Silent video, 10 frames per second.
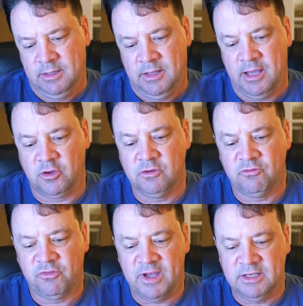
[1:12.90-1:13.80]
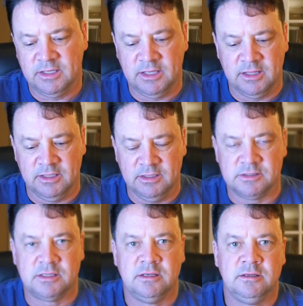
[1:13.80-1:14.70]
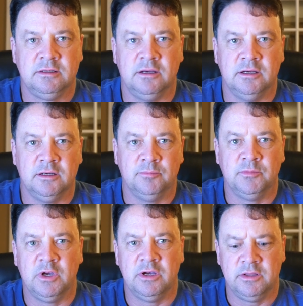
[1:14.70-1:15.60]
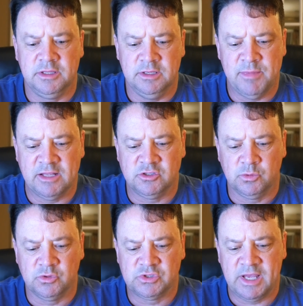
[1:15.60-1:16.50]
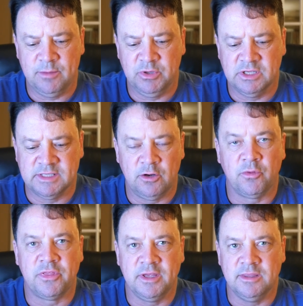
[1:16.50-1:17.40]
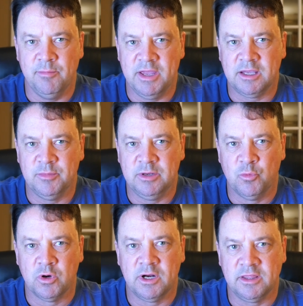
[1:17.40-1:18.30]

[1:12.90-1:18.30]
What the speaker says: I couldn't find any of these on the Matsuo site because I don't think they make them anymore.